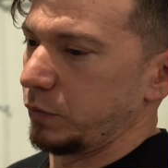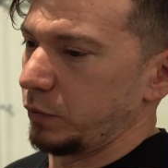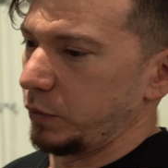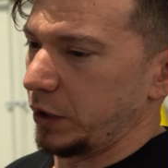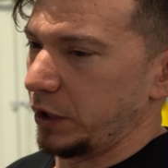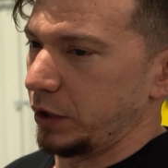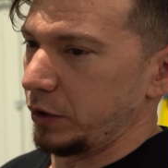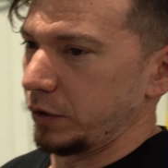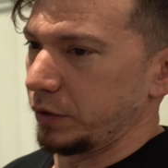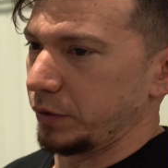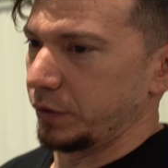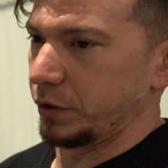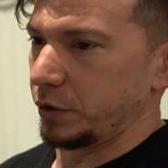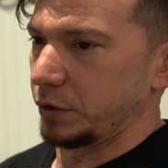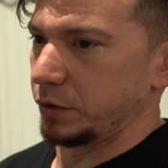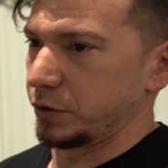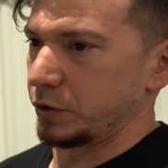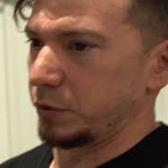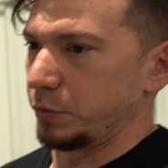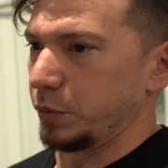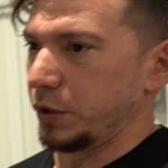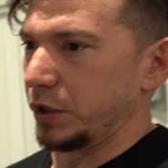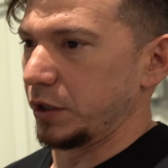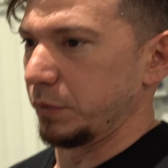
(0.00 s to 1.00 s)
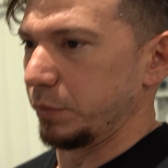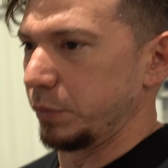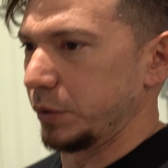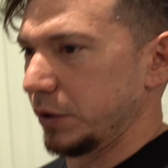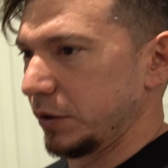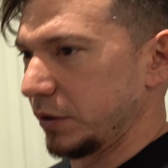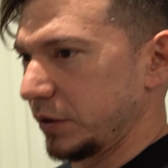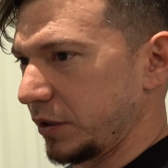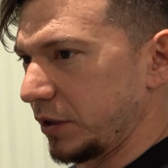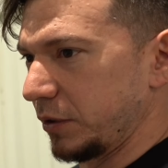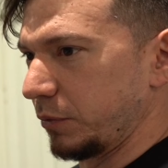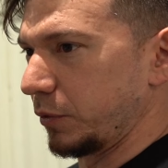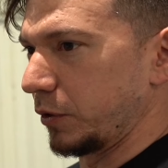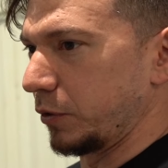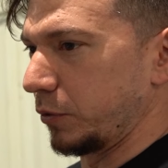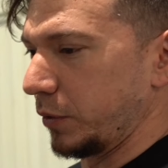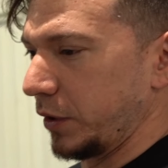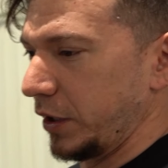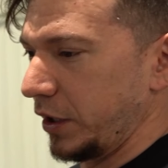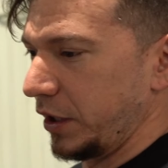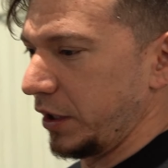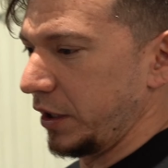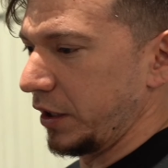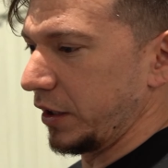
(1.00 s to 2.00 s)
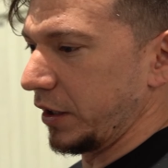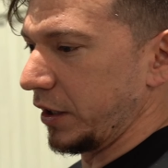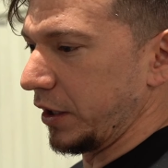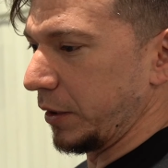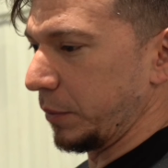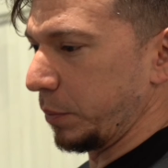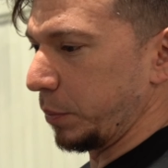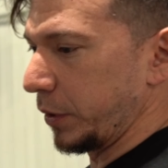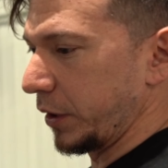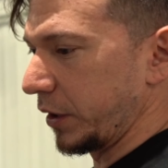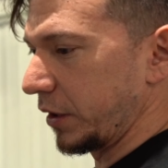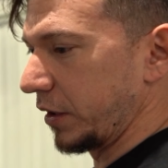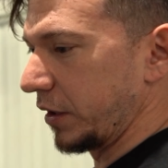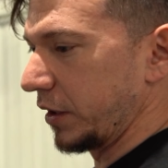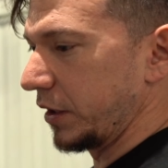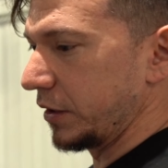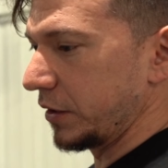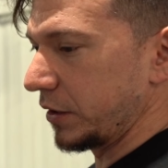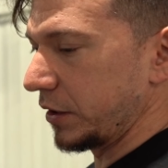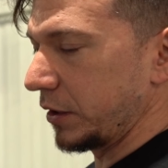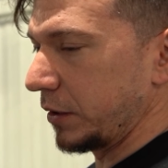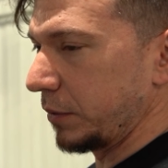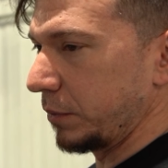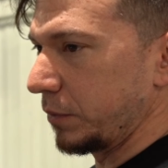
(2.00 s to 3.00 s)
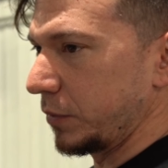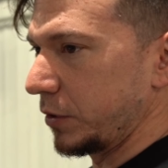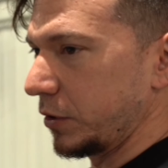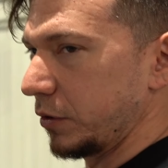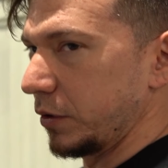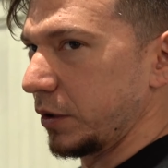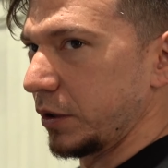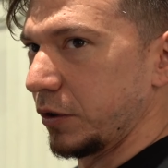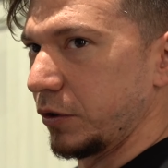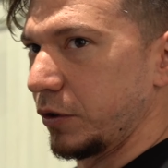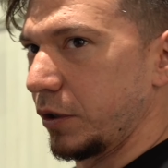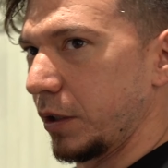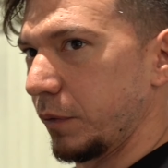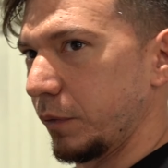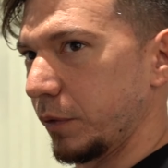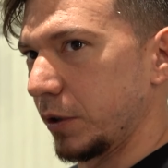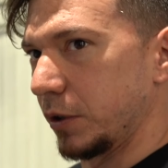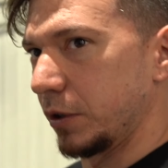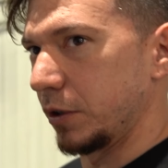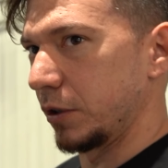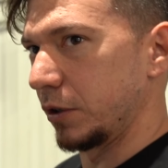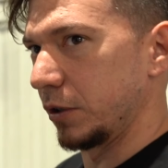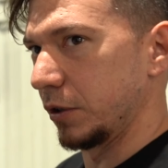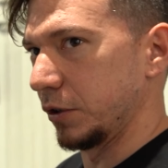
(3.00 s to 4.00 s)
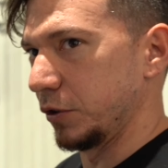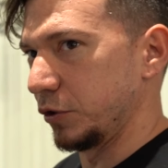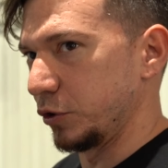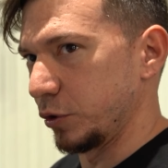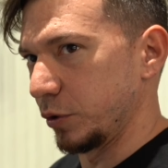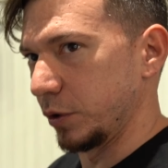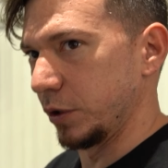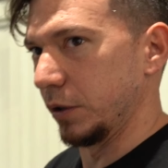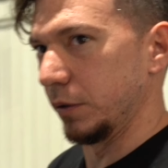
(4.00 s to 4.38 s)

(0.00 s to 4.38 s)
While those are being built and we're waiting, he picked these up so he could drive the car and enjoy